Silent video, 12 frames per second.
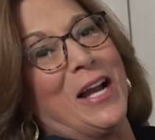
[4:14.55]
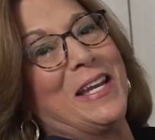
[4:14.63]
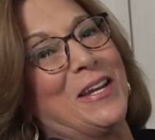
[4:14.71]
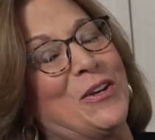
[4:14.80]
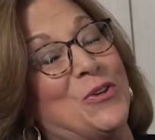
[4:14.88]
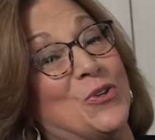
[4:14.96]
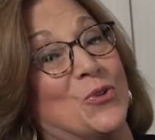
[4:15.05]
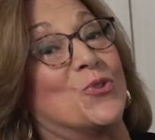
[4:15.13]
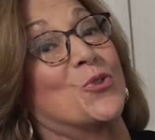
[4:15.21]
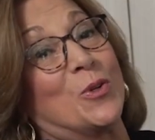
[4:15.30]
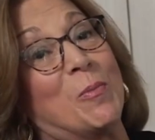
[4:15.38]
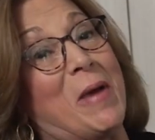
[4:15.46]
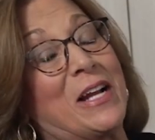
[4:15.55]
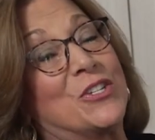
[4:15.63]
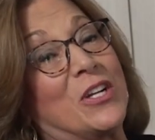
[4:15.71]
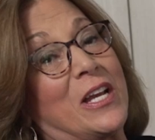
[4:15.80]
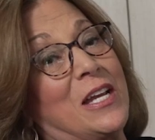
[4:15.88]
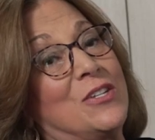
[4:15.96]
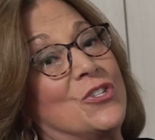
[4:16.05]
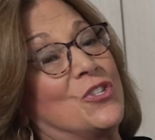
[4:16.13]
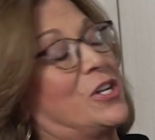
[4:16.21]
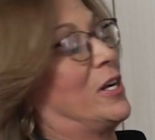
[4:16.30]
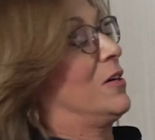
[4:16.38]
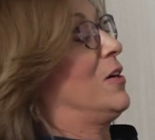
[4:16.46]
in a neutral Magic H
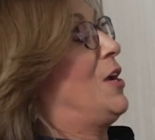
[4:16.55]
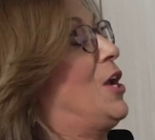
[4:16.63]
chair,